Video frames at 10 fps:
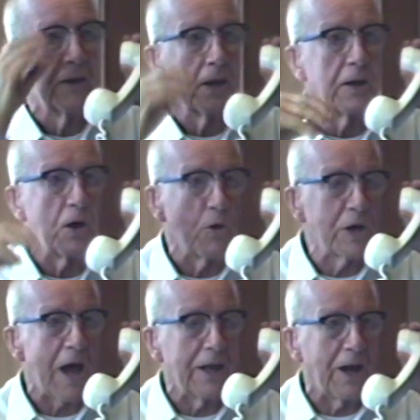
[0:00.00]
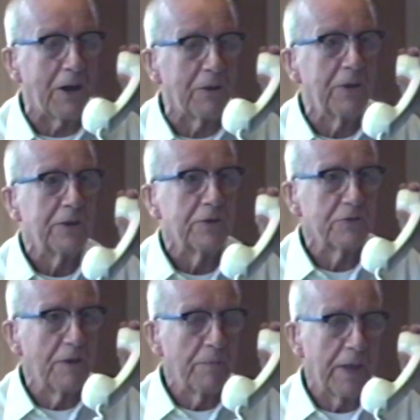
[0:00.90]
in Hokkaido
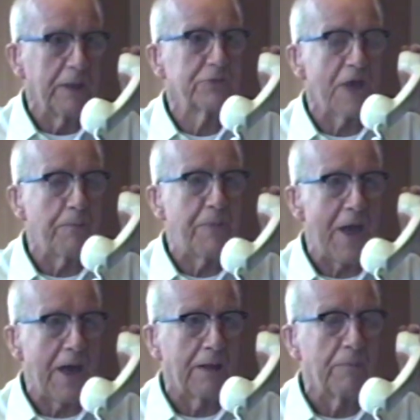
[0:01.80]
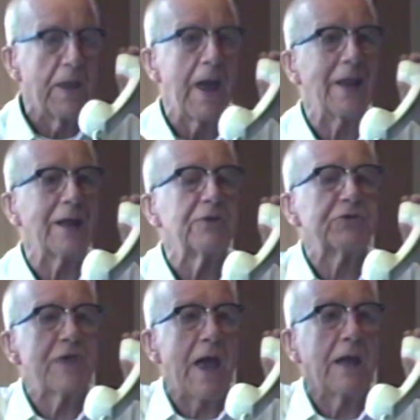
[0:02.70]
in Japan and
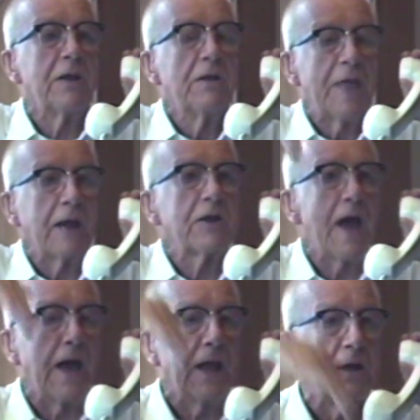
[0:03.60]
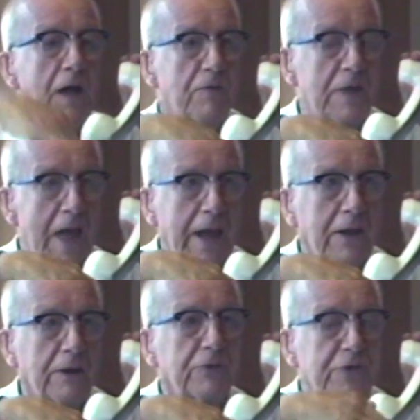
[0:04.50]
understand that kind of an
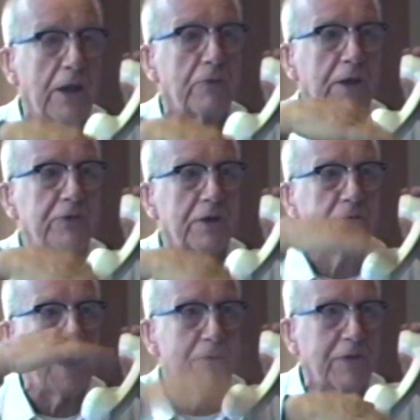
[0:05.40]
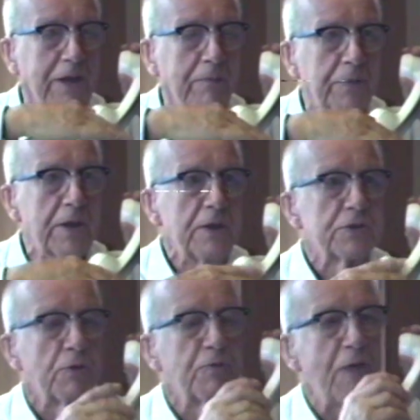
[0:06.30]
angular acceleration of gravity.
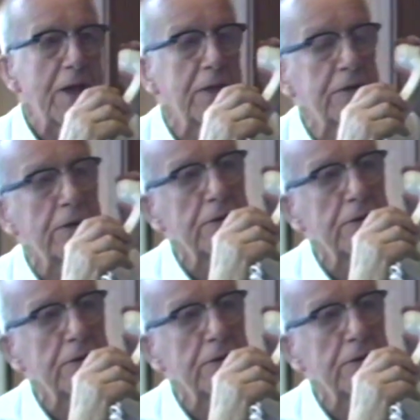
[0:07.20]
So we find that the little